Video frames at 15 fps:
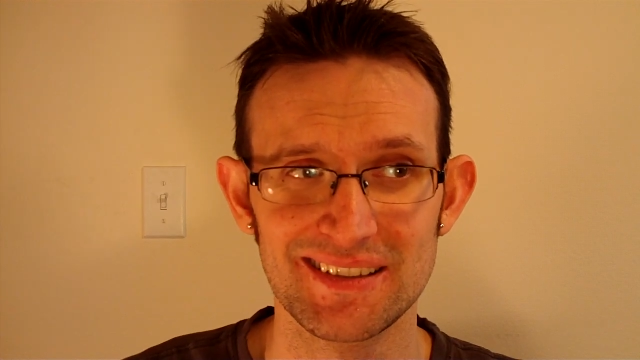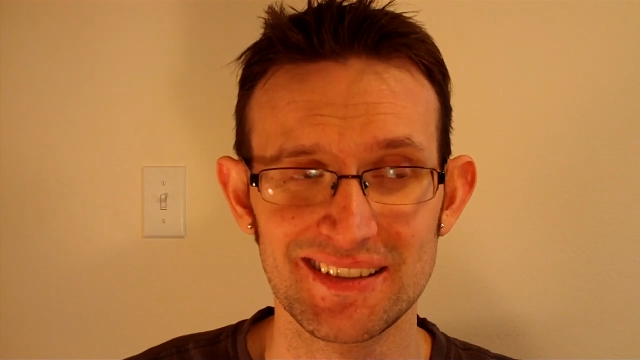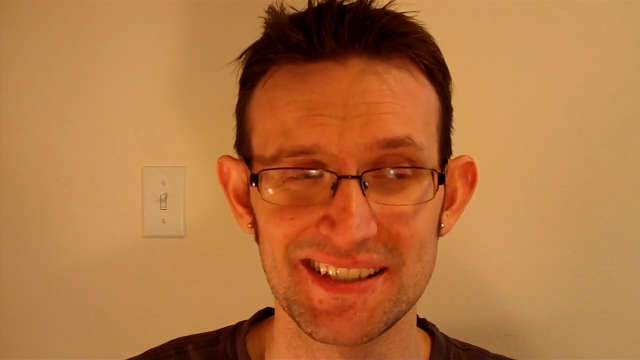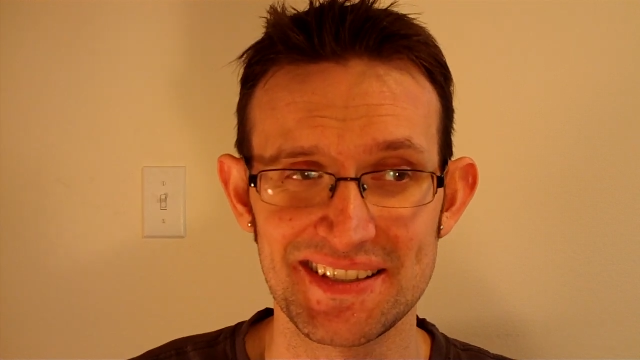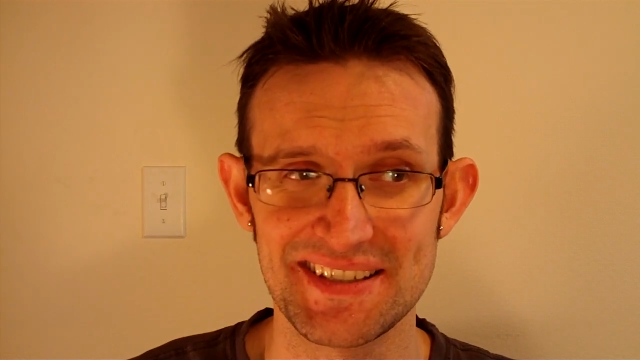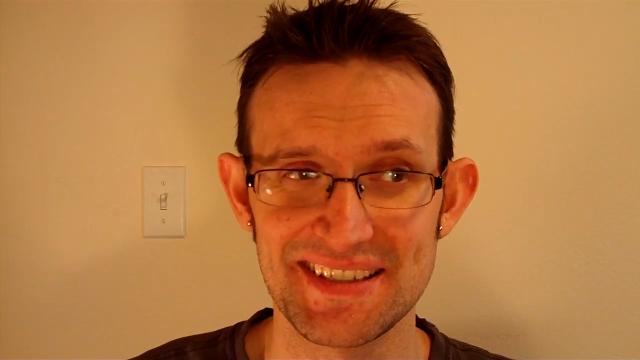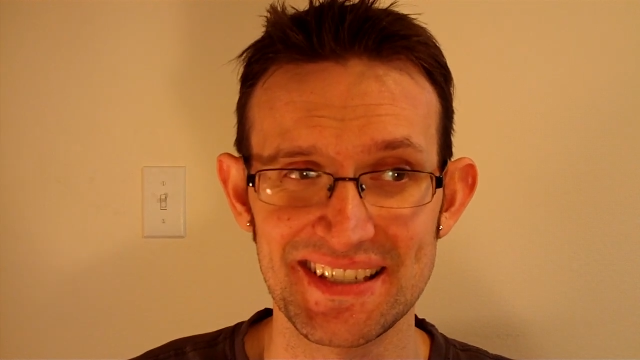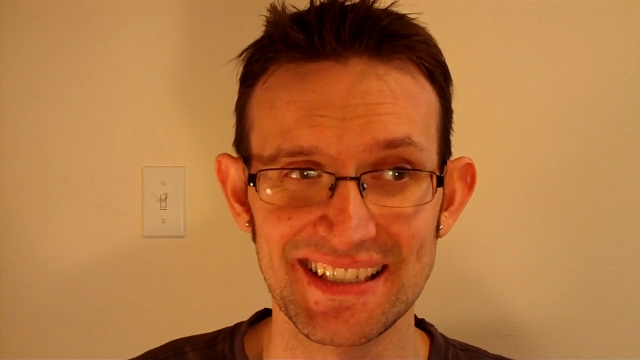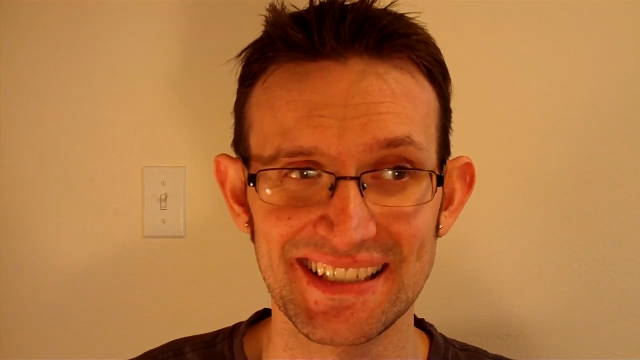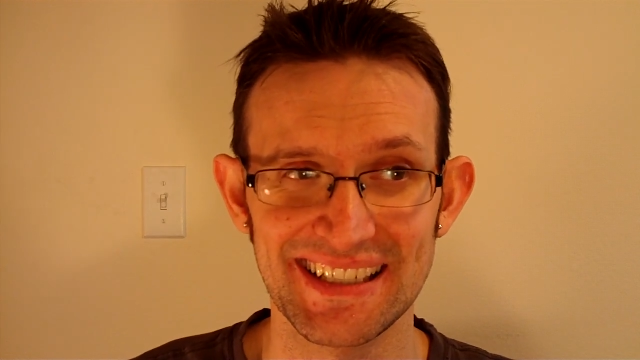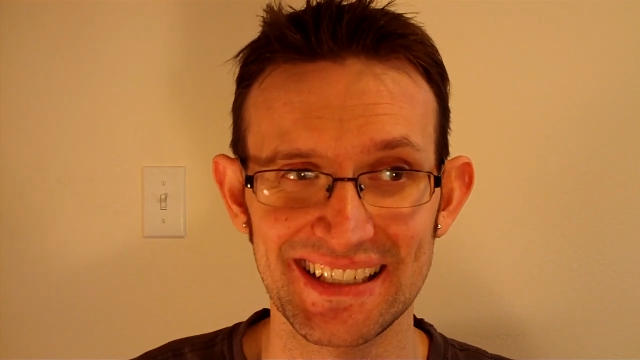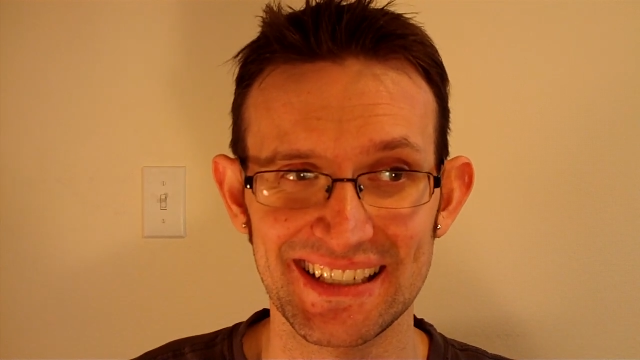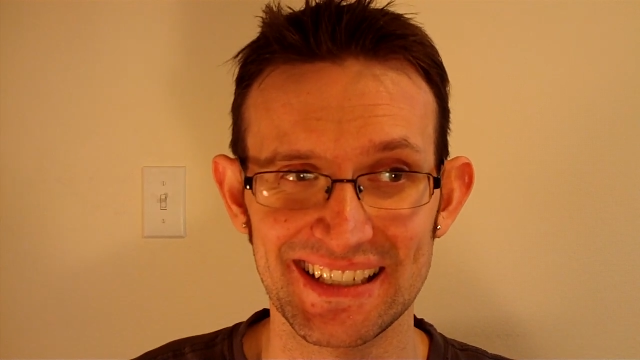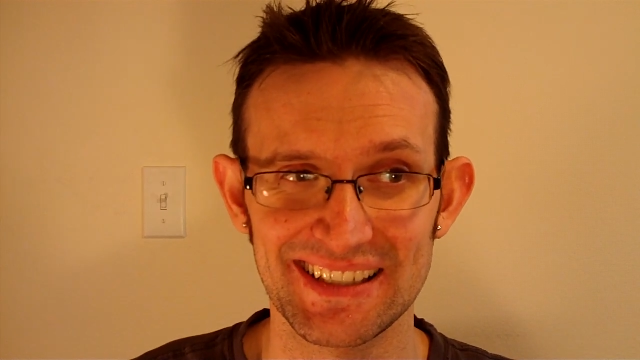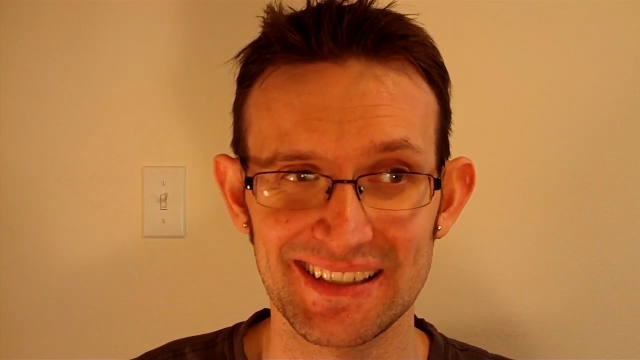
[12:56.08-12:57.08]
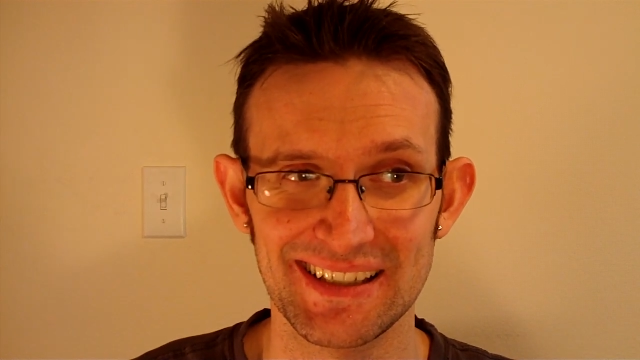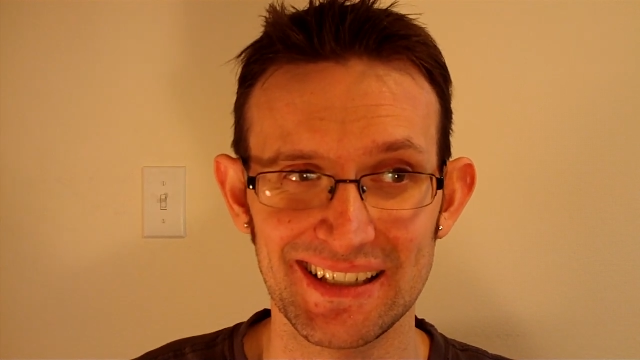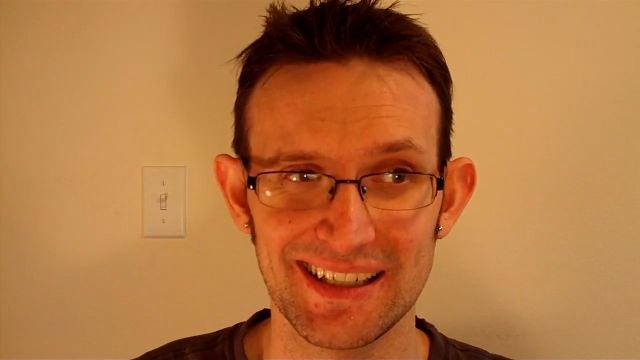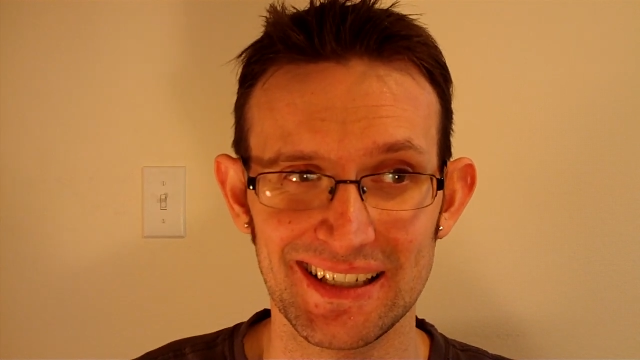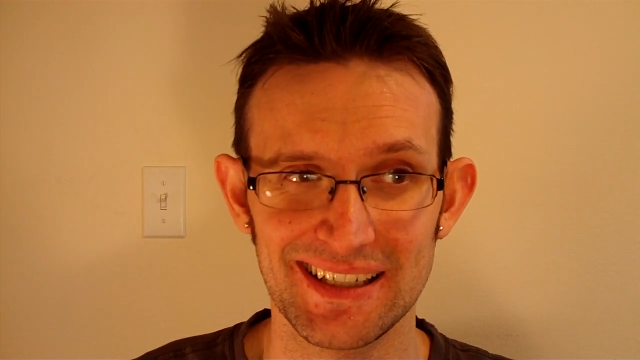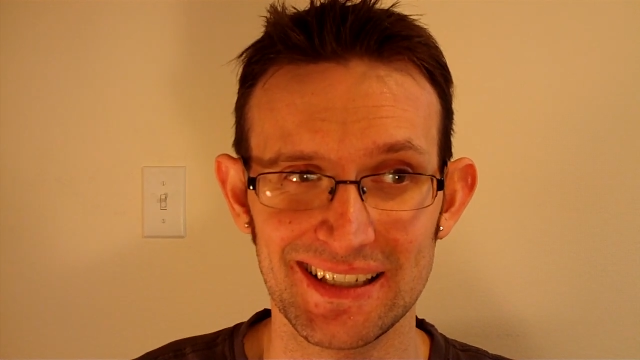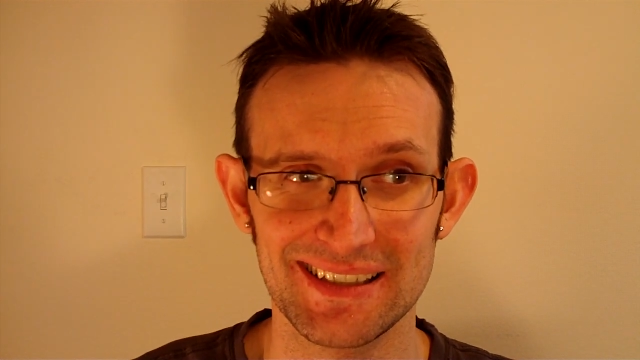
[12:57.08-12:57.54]
let's see
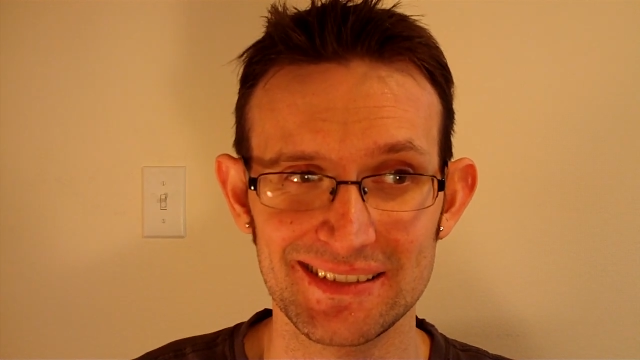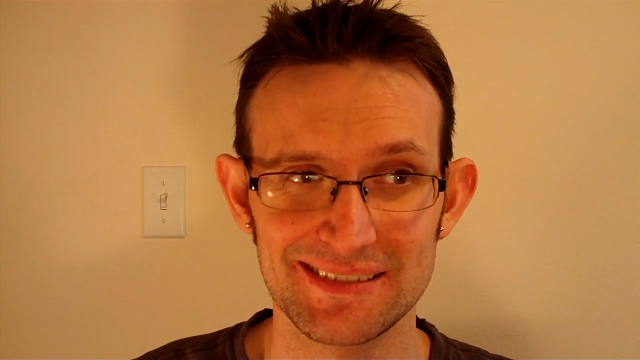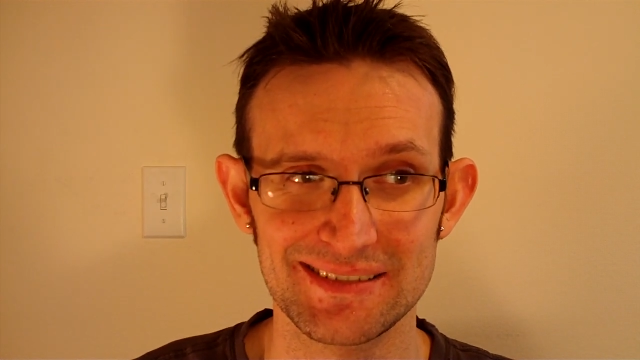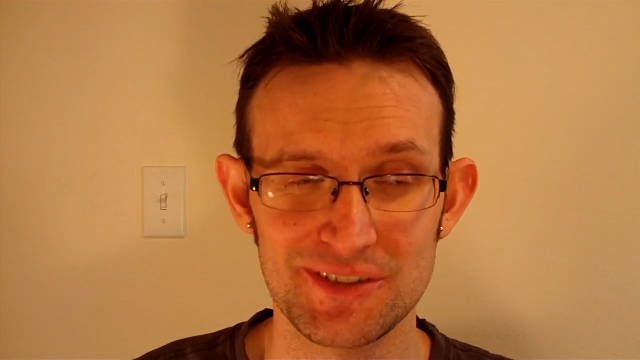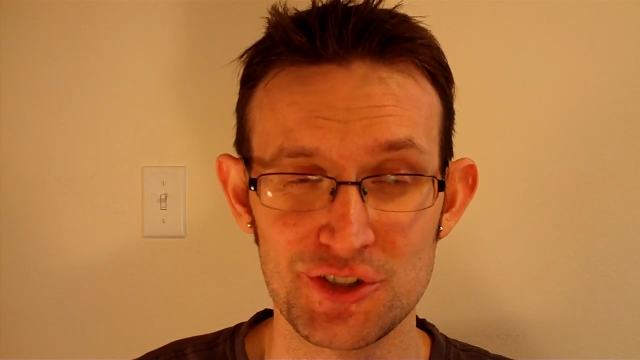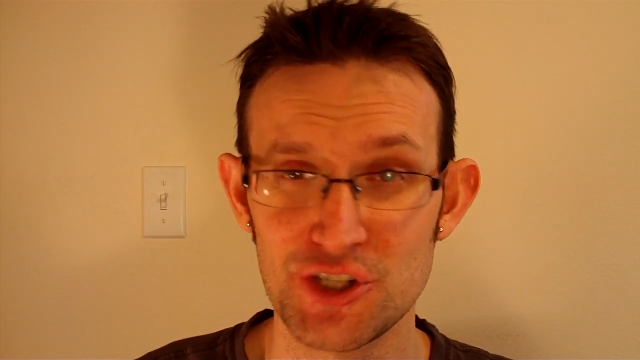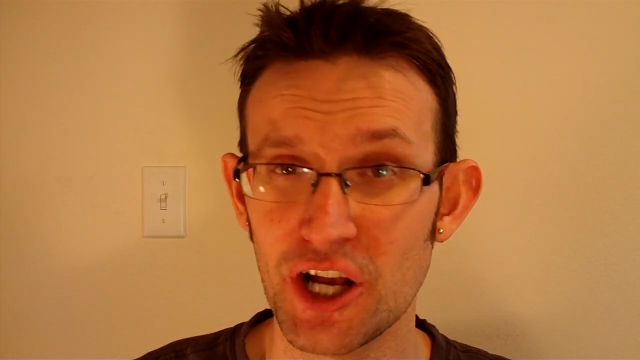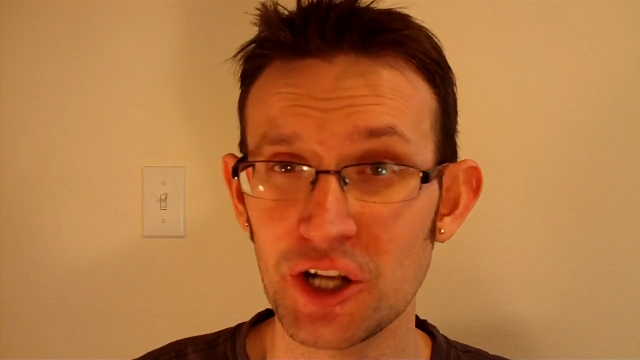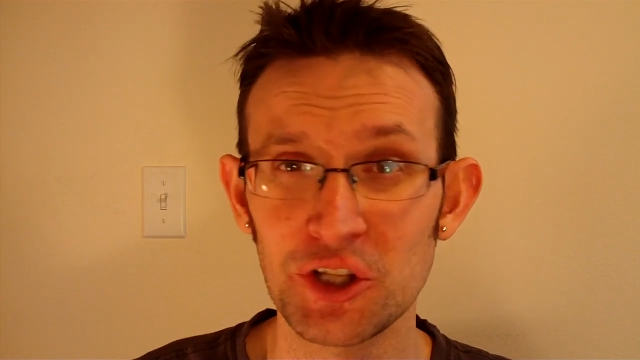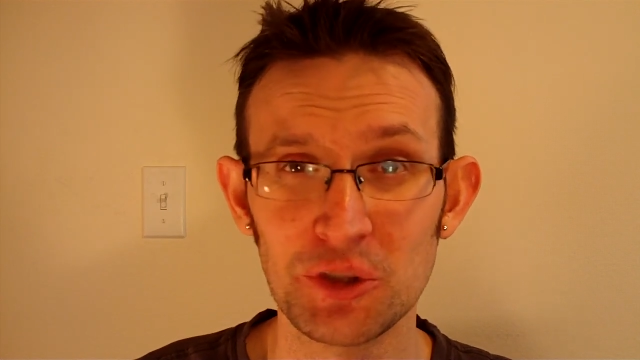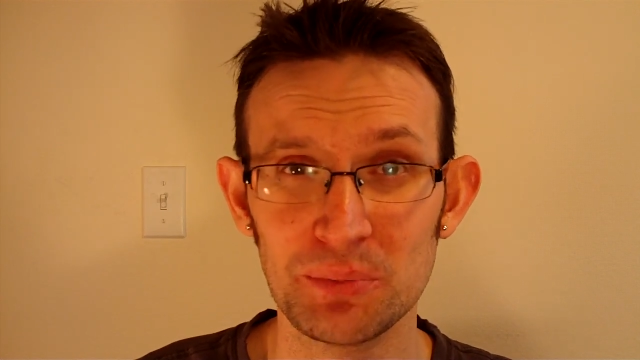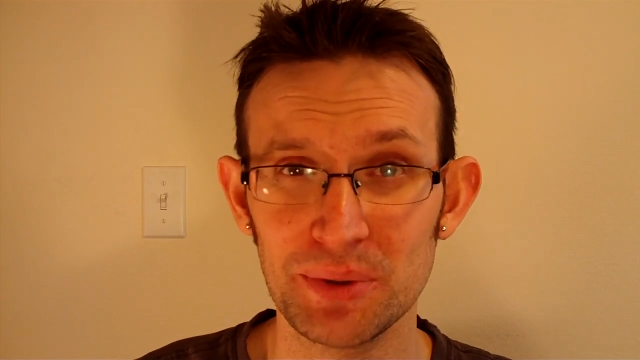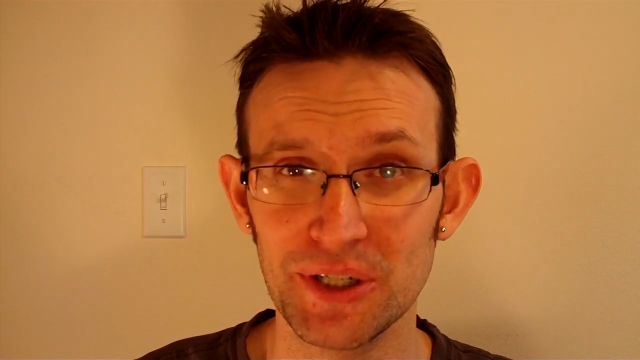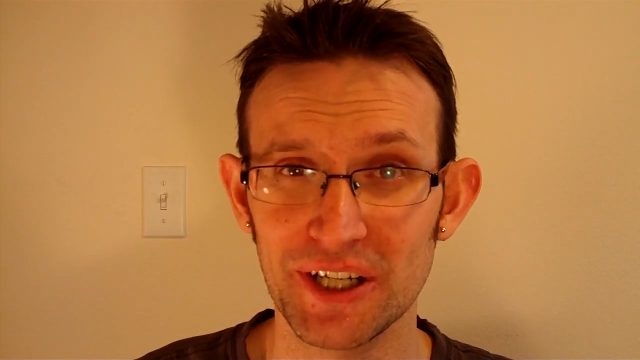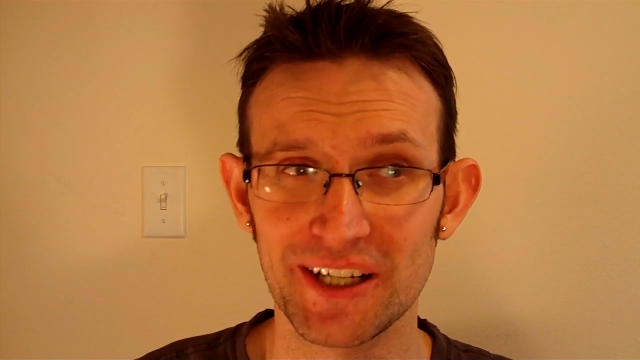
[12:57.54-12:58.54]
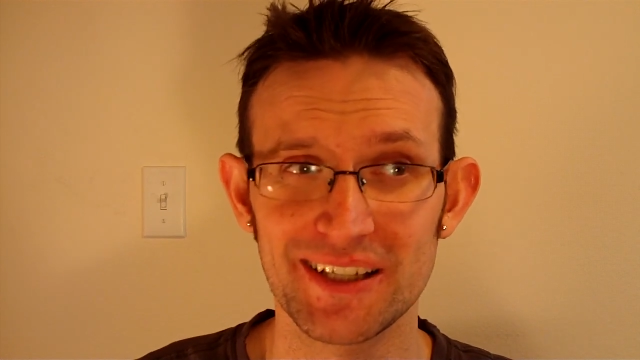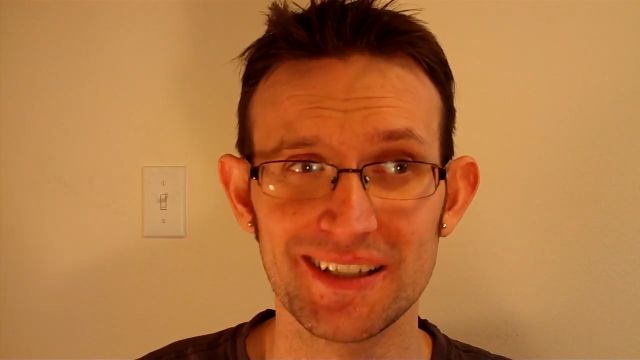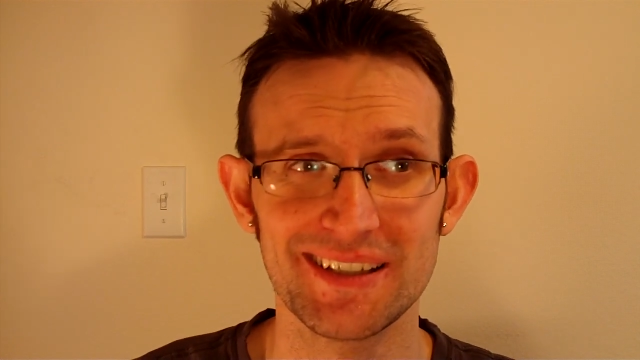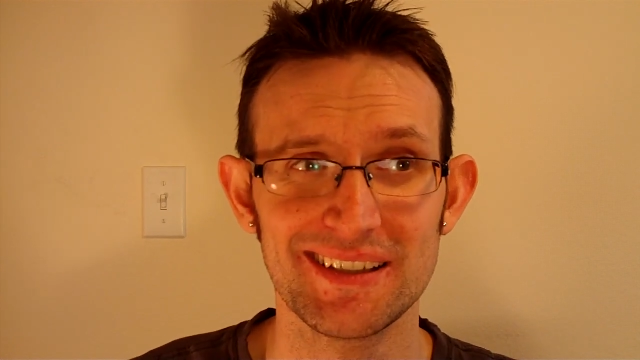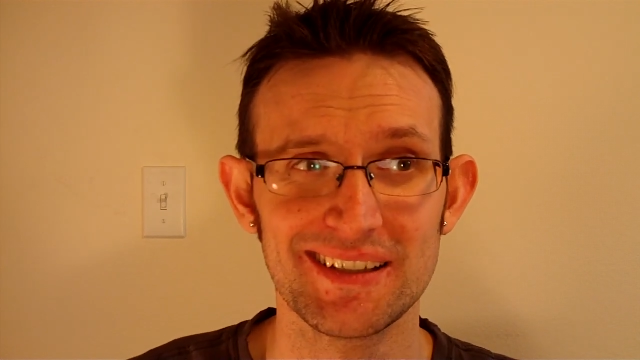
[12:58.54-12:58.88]
here, Jungle Book,